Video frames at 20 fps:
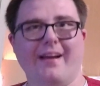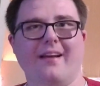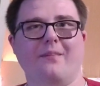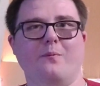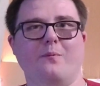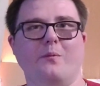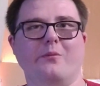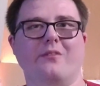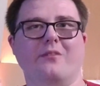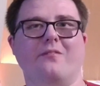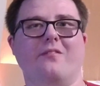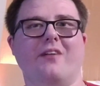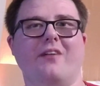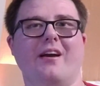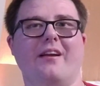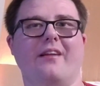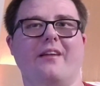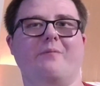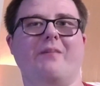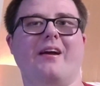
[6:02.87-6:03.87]
Movie
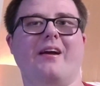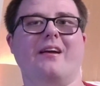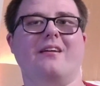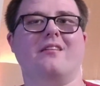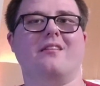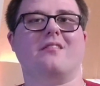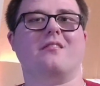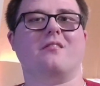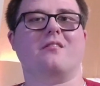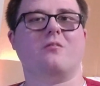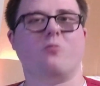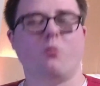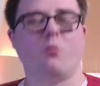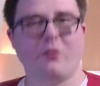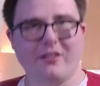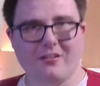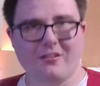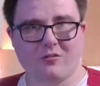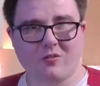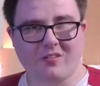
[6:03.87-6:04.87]
Friday, my
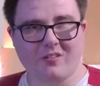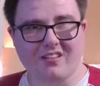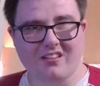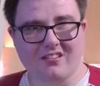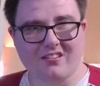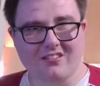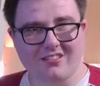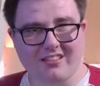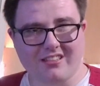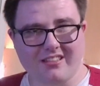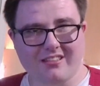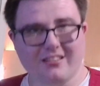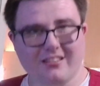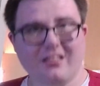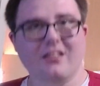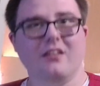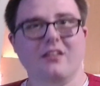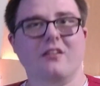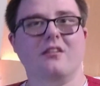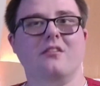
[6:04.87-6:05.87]
2023
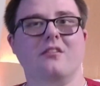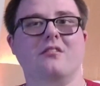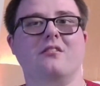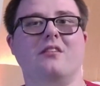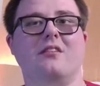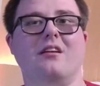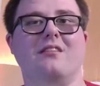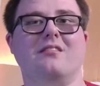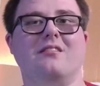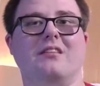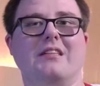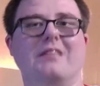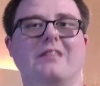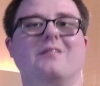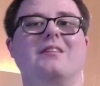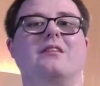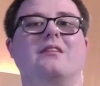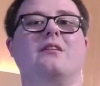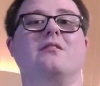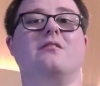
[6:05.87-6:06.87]

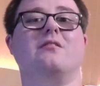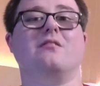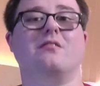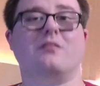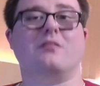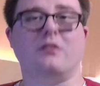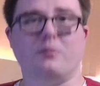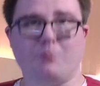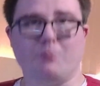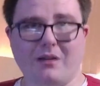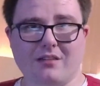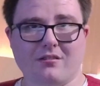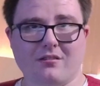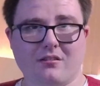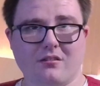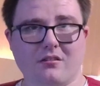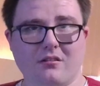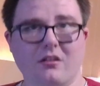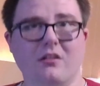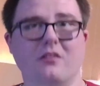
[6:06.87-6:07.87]
Thanksgiving special.
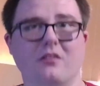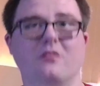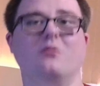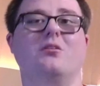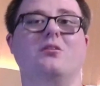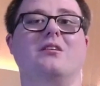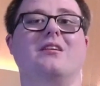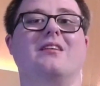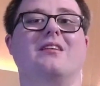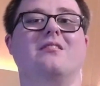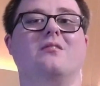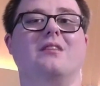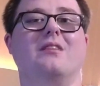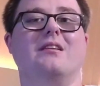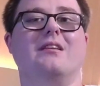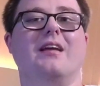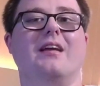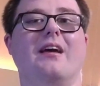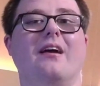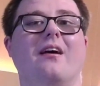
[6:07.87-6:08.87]
So I guess with
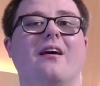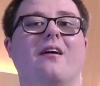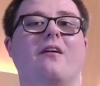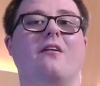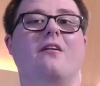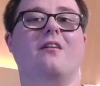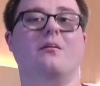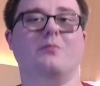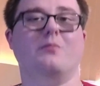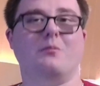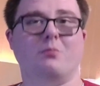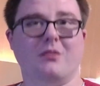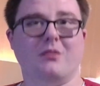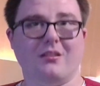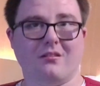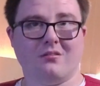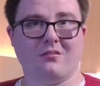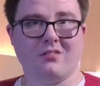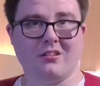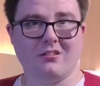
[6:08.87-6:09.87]
that, I'll be bringing
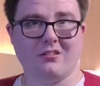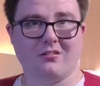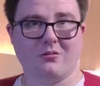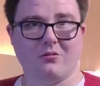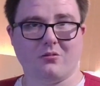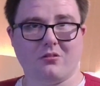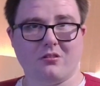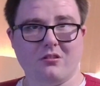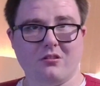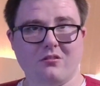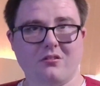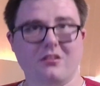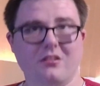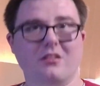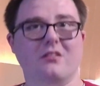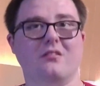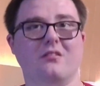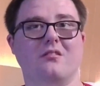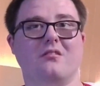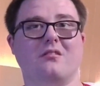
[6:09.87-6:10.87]
this video to a close.
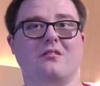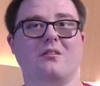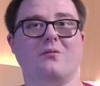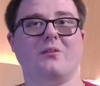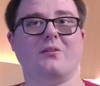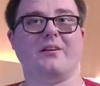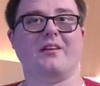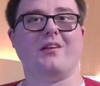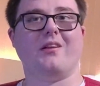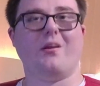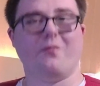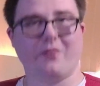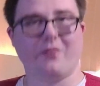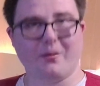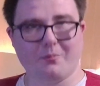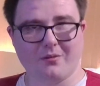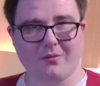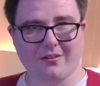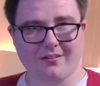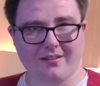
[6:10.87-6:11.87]
This is James Hank. If you've
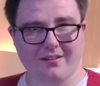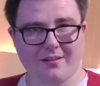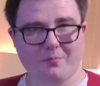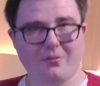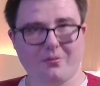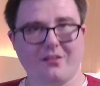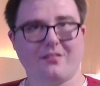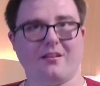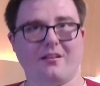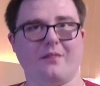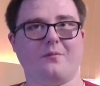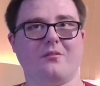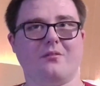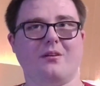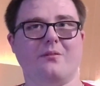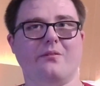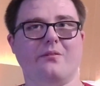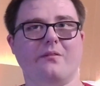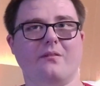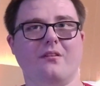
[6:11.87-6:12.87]
been seen, please like and subscribe
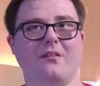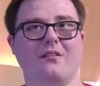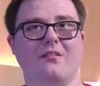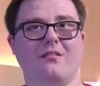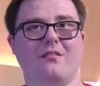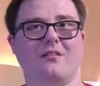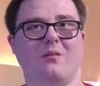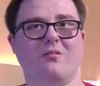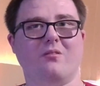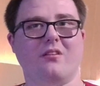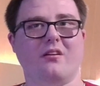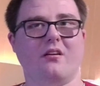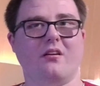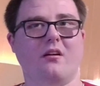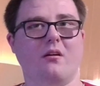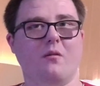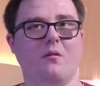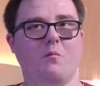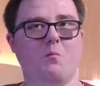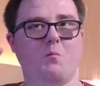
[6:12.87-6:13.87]
for more. This is James Hank.
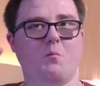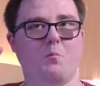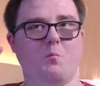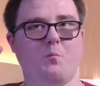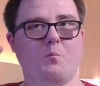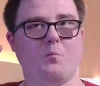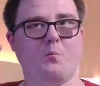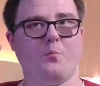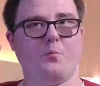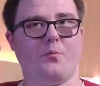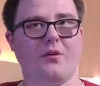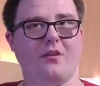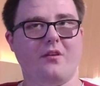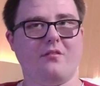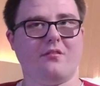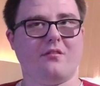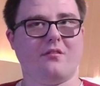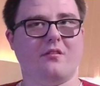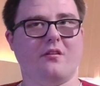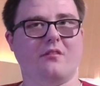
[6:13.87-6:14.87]

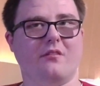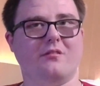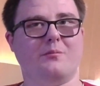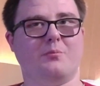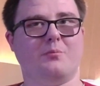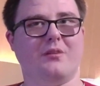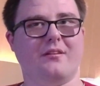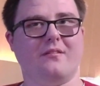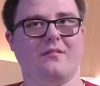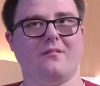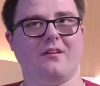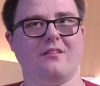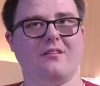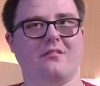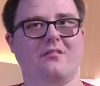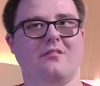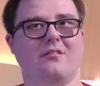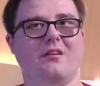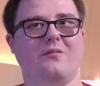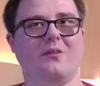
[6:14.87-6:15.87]
Peace. Let Brandon Rogers
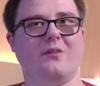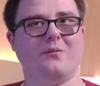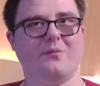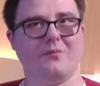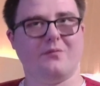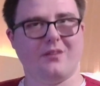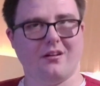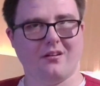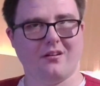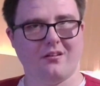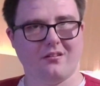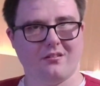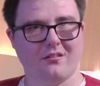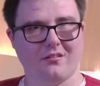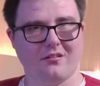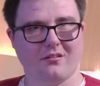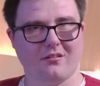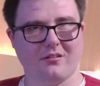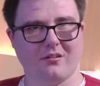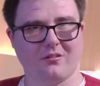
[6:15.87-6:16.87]
take away from here. See you
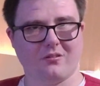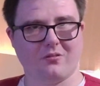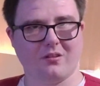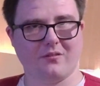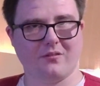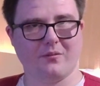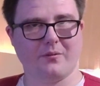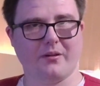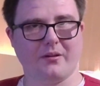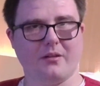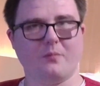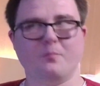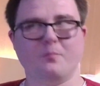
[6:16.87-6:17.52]
on the next one, everybody.